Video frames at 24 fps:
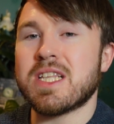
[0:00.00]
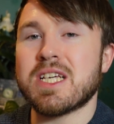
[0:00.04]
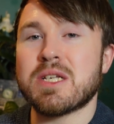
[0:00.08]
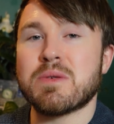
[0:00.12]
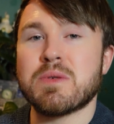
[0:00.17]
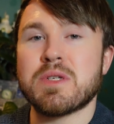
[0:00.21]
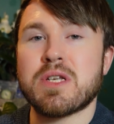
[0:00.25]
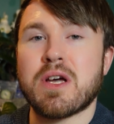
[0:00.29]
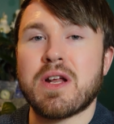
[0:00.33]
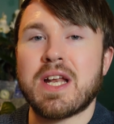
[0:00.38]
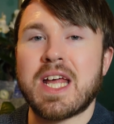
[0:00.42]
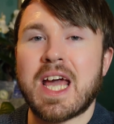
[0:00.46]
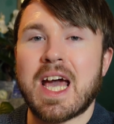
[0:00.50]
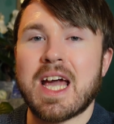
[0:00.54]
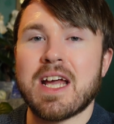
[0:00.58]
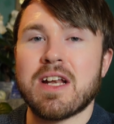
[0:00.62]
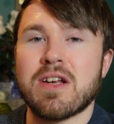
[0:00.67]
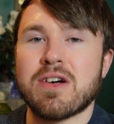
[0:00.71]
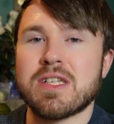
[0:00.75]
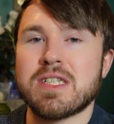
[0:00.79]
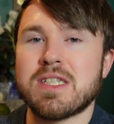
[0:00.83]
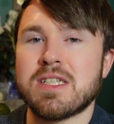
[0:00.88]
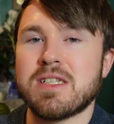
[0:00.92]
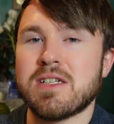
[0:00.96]
this was only
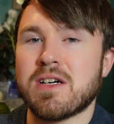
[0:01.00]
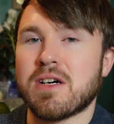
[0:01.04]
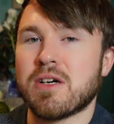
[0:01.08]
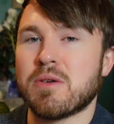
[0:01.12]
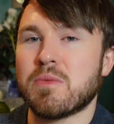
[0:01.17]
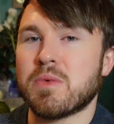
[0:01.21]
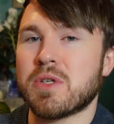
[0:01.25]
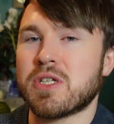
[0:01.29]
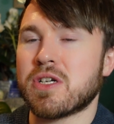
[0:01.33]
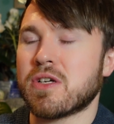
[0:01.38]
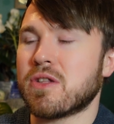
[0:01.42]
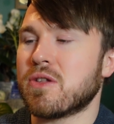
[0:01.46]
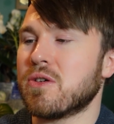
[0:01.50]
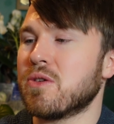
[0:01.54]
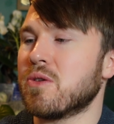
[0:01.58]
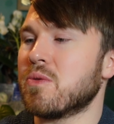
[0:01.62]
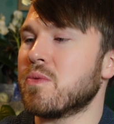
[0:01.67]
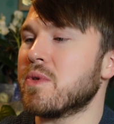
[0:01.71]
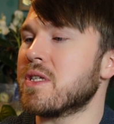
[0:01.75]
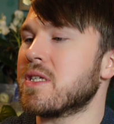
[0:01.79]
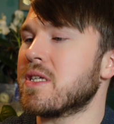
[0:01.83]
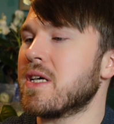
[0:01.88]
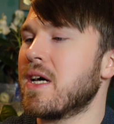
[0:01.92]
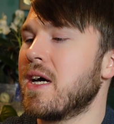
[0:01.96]
$8.99, which I thought
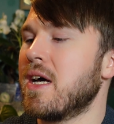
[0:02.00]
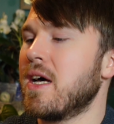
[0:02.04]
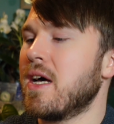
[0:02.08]
was